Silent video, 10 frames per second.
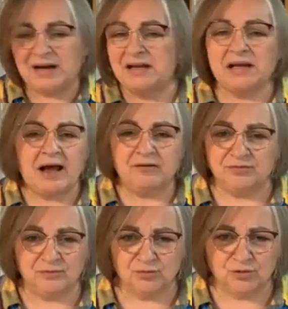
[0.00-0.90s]
But I didn't
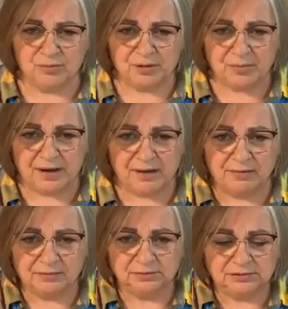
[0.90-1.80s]
have room
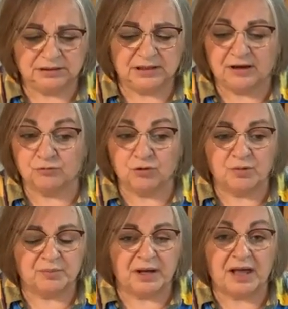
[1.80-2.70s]

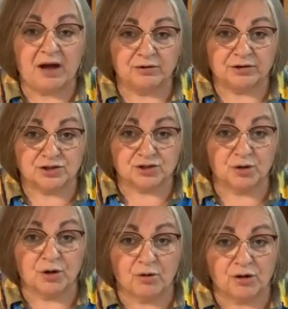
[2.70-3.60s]
on my counter
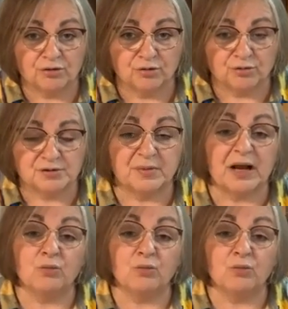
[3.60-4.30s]
to show you all those.